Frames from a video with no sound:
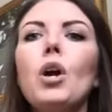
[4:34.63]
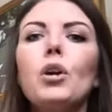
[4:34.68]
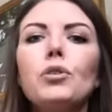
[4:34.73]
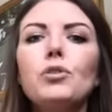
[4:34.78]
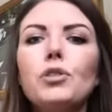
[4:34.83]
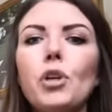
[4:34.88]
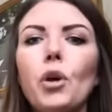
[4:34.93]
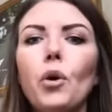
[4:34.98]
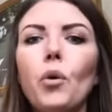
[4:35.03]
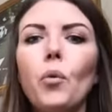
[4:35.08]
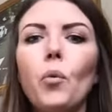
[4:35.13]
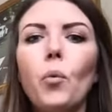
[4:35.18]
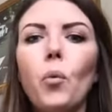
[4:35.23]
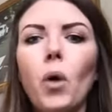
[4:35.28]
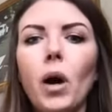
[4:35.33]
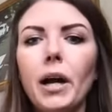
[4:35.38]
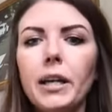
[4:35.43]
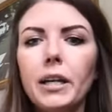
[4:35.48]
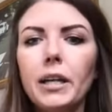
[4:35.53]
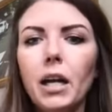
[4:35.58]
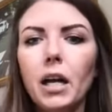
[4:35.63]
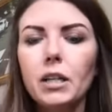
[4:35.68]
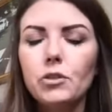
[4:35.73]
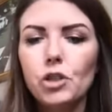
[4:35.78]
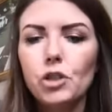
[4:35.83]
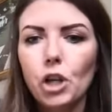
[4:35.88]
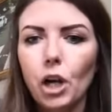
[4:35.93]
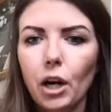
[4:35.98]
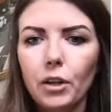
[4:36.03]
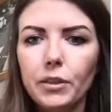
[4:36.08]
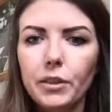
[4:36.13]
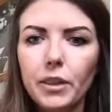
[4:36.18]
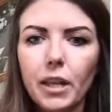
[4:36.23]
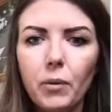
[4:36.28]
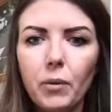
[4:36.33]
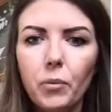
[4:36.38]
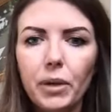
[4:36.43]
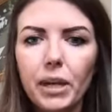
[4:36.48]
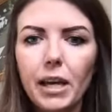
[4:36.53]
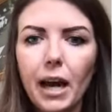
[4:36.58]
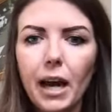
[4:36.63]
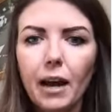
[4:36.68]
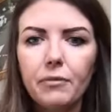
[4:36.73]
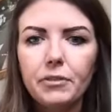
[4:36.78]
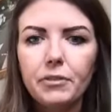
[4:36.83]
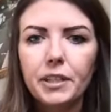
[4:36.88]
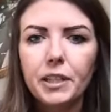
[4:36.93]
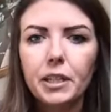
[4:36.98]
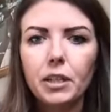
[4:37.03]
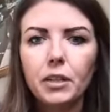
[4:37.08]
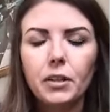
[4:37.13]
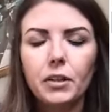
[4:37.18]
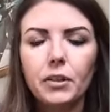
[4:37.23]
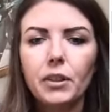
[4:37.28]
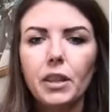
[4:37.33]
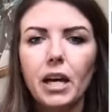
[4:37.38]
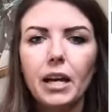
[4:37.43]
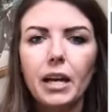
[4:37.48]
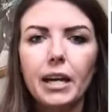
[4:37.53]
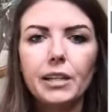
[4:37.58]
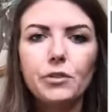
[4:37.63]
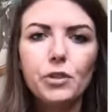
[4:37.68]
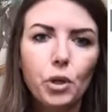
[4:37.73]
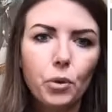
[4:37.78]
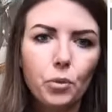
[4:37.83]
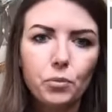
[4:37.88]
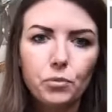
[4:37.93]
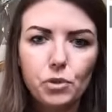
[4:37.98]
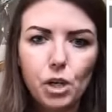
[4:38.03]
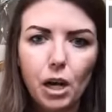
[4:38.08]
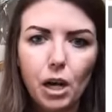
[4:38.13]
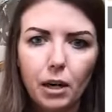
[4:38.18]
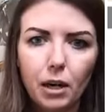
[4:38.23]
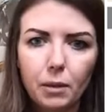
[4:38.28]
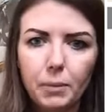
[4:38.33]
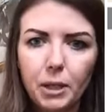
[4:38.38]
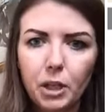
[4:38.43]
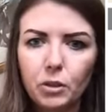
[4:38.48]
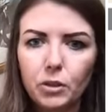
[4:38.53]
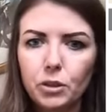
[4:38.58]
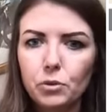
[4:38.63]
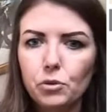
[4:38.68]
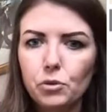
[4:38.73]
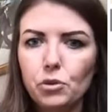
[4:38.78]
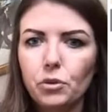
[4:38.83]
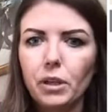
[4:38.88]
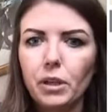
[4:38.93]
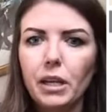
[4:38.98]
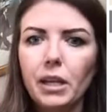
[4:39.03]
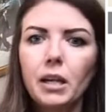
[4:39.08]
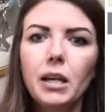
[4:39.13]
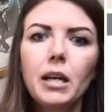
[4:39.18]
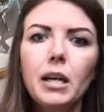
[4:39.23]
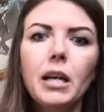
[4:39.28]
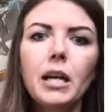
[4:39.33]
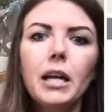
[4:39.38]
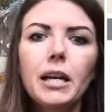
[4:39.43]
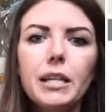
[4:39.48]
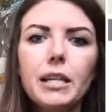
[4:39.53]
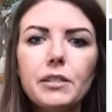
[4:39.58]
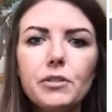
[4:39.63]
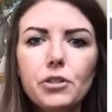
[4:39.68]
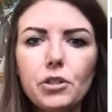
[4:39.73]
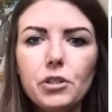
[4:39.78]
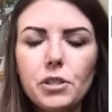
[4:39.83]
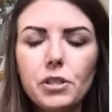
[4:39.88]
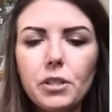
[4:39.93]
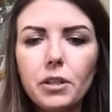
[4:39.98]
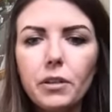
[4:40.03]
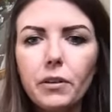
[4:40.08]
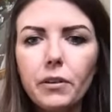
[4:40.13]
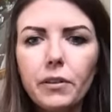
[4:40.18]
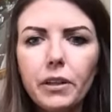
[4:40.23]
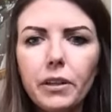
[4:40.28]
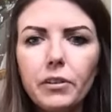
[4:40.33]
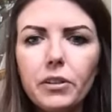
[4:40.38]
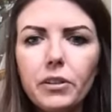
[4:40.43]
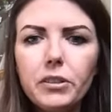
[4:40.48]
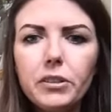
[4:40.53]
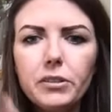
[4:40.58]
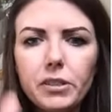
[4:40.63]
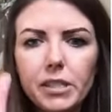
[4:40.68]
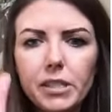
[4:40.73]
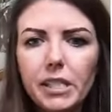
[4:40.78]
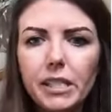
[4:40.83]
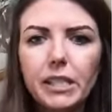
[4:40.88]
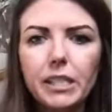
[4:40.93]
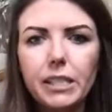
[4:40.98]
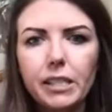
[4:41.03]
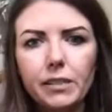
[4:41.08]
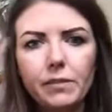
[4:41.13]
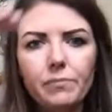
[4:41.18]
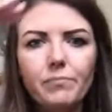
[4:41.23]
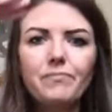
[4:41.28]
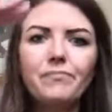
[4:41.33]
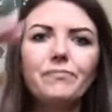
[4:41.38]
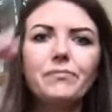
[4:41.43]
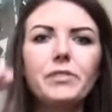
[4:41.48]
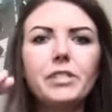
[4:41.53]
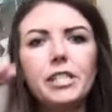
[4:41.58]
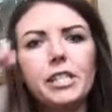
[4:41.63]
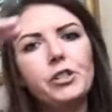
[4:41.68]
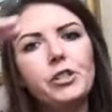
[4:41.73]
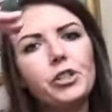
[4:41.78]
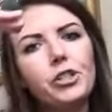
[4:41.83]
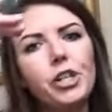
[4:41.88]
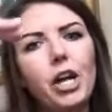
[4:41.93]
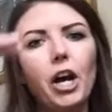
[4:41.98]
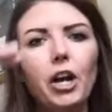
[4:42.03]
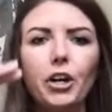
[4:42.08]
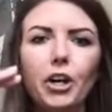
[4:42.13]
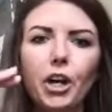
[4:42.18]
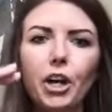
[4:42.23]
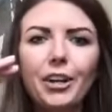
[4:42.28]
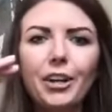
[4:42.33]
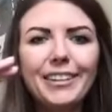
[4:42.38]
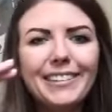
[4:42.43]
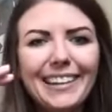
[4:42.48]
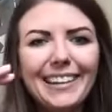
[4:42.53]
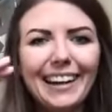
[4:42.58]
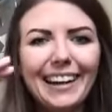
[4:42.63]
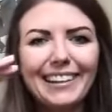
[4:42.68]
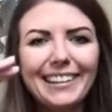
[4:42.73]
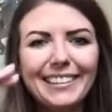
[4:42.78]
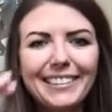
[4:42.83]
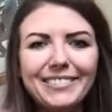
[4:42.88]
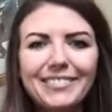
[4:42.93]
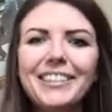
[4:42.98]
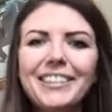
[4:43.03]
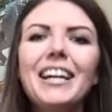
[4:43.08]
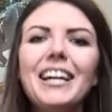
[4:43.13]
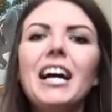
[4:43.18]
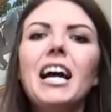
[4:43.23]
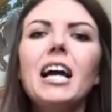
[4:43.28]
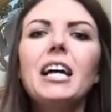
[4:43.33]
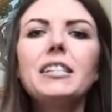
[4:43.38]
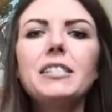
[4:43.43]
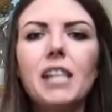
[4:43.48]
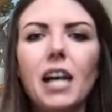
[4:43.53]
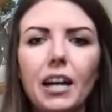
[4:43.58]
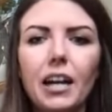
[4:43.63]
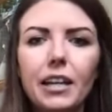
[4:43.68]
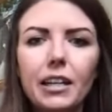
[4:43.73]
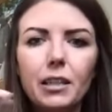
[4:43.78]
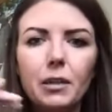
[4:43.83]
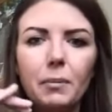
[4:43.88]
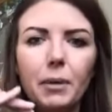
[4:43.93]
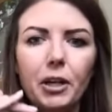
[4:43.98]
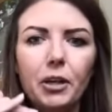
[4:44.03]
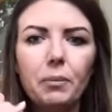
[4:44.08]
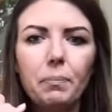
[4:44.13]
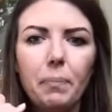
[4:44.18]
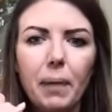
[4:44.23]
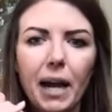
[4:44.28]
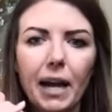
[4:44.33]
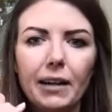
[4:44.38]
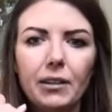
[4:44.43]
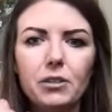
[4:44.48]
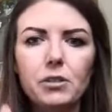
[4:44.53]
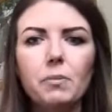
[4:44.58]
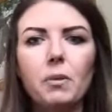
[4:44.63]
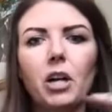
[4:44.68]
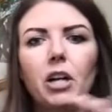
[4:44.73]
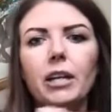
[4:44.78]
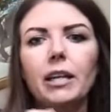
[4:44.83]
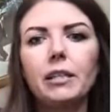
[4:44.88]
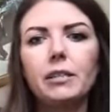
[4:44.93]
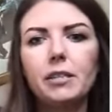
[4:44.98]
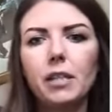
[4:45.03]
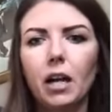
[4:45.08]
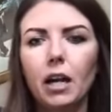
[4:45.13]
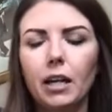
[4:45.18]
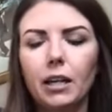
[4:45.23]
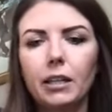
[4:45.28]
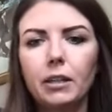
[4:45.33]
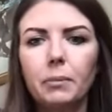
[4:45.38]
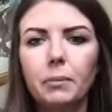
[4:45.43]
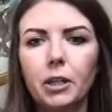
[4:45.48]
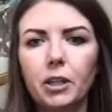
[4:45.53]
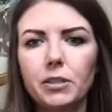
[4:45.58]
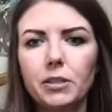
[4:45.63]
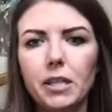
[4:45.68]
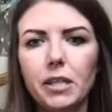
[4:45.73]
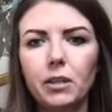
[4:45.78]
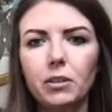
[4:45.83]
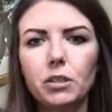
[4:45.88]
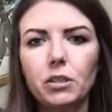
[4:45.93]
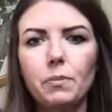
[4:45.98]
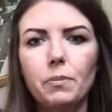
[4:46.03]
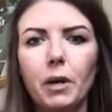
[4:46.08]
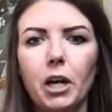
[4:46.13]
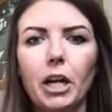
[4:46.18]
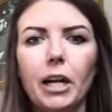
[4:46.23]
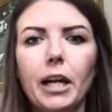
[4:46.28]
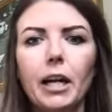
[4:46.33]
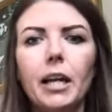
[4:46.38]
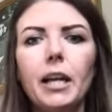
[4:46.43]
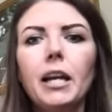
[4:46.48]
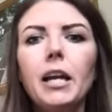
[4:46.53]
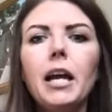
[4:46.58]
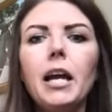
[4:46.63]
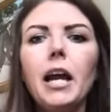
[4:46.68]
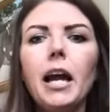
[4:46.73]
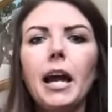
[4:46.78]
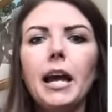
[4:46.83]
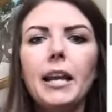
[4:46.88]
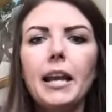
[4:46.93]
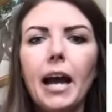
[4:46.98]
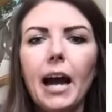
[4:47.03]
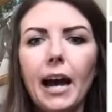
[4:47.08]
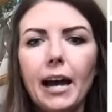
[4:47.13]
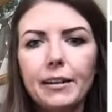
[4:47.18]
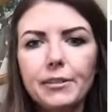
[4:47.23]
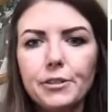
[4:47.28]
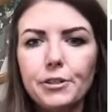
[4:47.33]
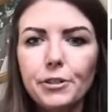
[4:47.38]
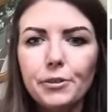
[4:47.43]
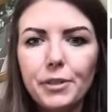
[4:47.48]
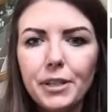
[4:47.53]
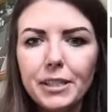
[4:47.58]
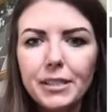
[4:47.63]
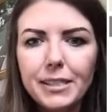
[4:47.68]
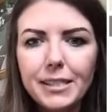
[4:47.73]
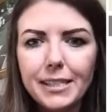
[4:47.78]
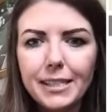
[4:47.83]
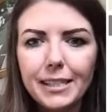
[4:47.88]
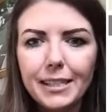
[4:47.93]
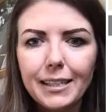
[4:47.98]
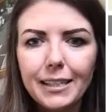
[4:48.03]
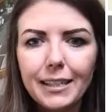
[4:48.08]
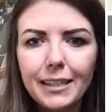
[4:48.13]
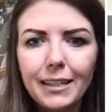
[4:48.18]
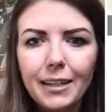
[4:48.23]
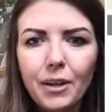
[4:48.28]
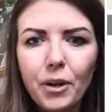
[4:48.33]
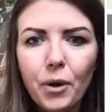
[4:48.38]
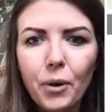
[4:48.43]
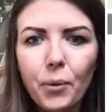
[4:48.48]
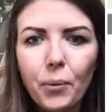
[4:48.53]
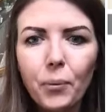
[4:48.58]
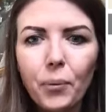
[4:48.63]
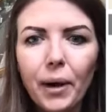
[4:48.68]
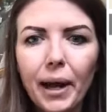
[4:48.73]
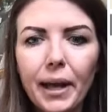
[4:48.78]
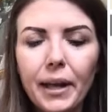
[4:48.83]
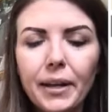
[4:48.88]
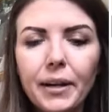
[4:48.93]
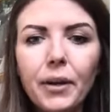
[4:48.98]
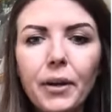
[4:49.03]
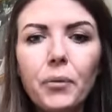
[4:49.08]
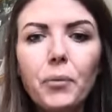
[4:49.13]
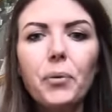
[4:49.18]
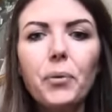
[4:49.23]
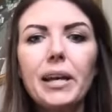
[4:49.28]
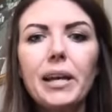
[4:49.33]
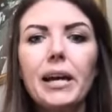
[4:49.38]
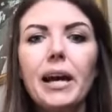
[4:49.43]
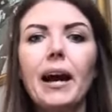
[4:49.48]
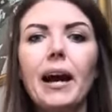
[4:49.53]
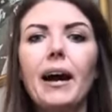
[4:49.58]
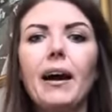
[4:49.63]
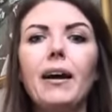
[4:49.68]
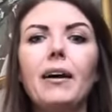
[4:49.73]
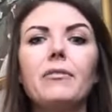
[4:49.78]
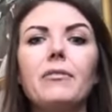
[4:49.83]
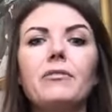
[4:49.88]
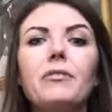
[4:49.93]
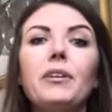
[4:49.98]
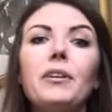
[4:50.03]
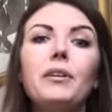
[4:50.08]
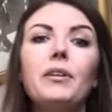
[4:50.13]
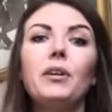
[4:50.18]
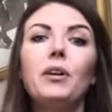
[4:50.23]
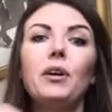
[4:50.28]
So one chart that we have here that I don't talk about usually is just a little teeny teeter-totter, kind of talking about a buyer's market, talking about a seller's market. And as you can see, when we have,